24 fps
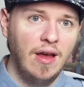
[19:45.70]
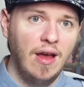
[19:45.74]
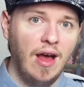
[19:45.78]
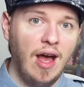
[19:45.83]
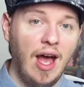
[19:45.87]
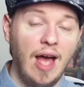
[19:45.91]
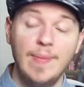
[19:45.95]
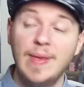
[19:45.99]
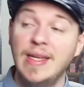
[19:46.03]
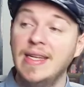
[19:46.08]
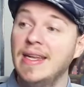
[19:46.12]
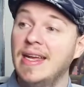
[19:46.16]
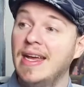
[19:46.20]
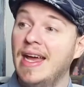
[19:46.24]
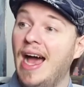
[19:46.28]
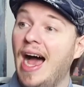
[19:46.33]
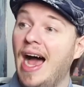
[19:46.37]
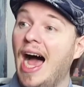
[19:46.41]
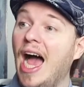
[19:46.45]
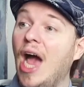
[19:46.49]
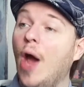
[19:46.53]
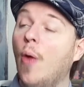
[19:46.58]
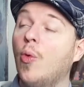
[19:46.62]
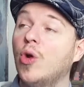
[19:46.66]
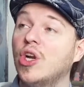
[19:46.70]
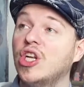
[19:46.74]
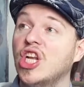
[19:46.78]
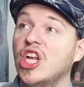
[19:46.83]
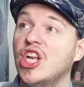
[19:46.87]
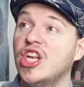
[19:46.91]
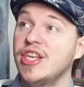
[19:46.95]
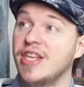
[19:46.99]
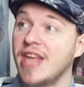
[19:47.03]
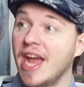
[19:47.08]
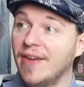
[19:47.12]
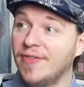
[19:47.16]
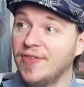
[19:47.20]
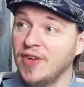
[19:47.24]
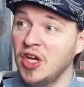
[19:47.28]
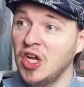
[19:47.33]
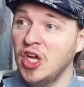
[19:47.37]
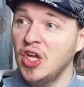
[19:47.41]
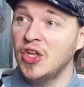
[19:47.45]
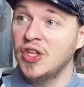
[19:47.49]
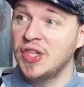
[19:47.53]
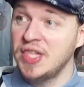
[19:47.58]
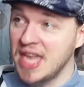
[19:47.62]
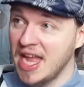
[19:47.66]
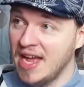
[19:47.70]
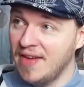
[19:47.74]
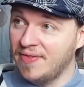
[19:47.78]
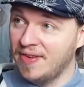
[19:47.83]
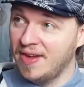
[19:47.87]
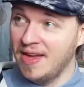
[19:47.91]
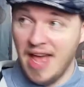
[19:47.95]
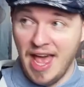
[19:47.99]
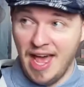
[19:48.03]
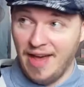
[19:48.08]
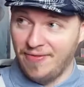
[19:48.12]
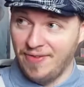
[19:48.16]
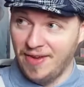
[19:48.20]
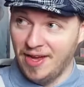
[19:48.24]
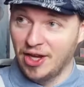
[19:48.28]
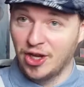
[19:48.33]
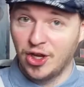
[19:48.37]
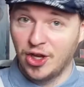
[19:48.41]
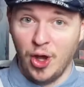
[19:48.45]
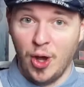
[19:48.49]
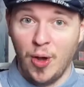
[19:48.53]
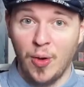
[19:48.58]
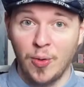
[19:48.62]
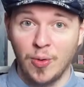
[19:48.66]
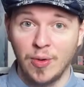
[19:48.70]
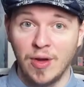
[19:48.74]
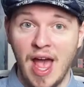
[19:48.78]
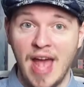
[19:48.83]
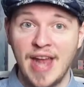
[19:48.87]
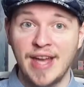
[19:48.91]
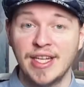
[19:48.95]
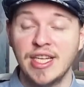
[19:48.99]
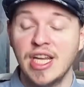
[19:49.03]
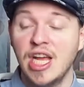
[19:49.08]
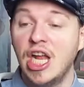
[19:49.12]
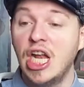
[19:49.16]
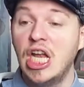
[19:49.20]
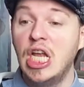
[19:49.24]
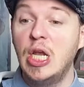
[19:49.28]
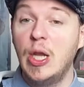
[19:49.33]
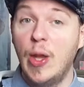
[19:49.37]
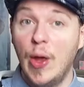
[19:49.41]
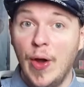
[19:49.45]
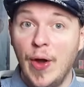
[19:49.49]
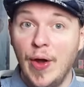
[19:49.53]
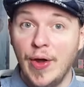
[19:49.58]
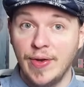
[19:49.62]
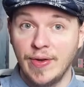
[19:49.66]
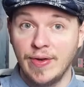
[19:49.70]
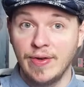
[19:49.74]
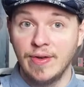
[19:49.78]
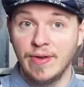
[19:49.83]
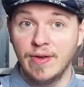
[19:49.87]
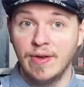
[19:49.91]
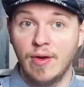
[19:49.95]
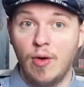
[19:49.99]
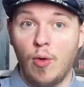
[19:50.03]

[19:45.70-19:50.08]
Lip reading: I mean, I would never ever go and learn